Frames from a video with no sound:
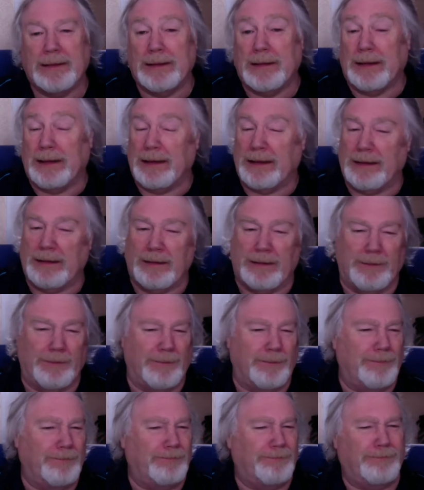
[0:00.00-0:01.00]
and
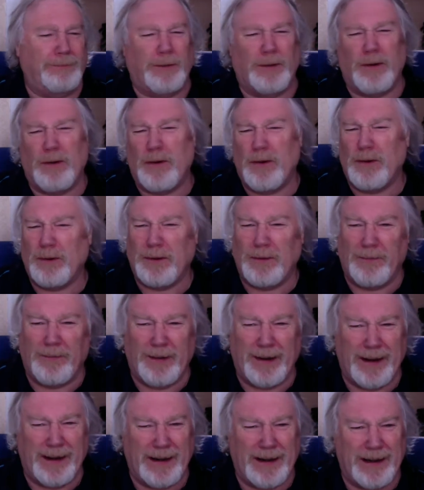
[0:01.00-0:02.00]
all the
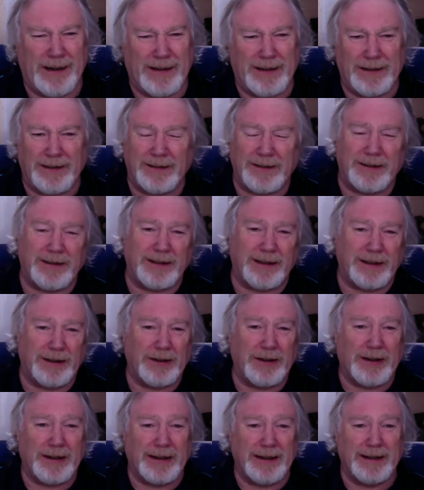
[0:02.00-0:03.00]
variants that you
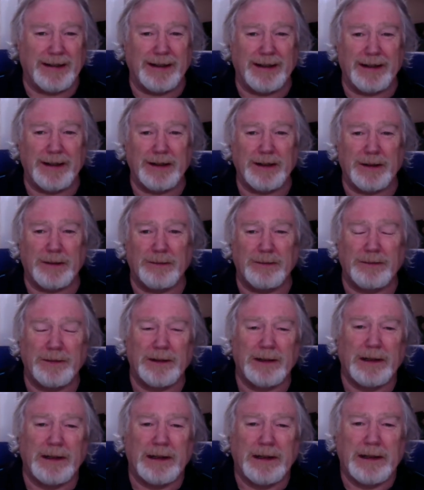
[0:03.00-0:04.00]
can think of.
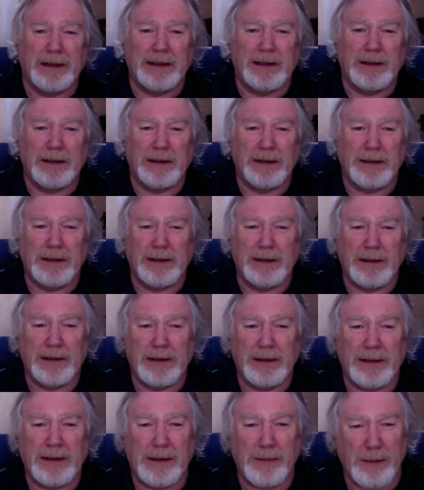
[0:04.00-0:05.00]

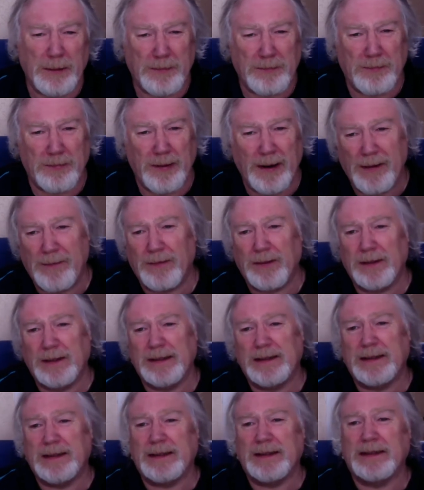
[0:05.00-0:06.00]
They were
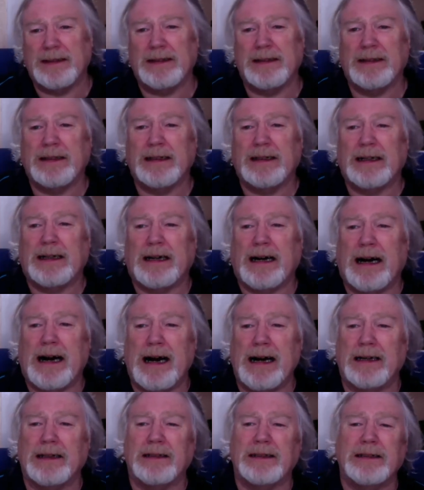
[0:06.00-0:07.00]
prevalent in
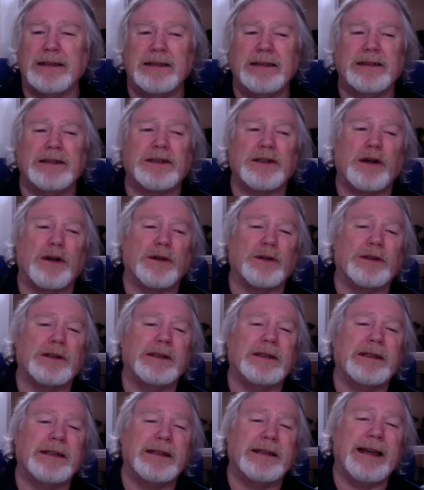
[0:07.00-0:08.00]
Ireland,
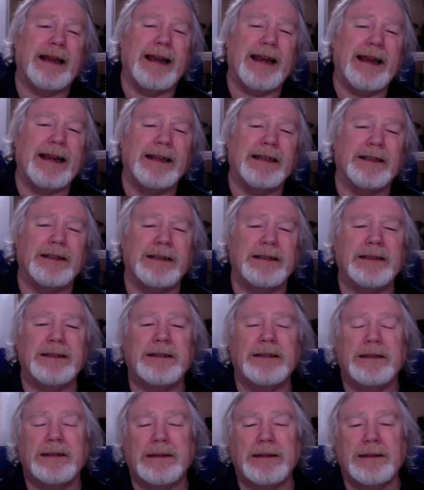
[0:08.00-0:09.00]
Scotland and England,